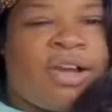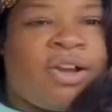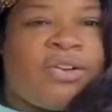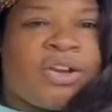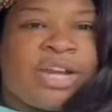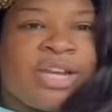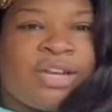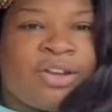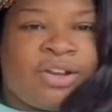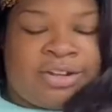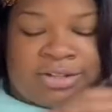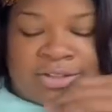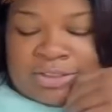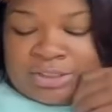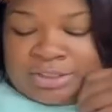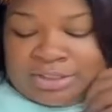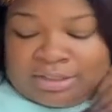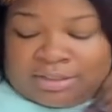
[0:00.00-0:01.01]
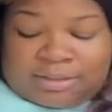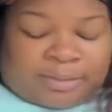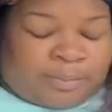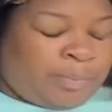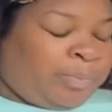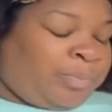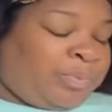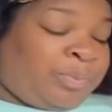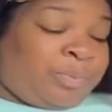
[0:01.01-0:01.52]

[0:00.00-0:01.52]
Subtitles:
Okay, y'all, here she come.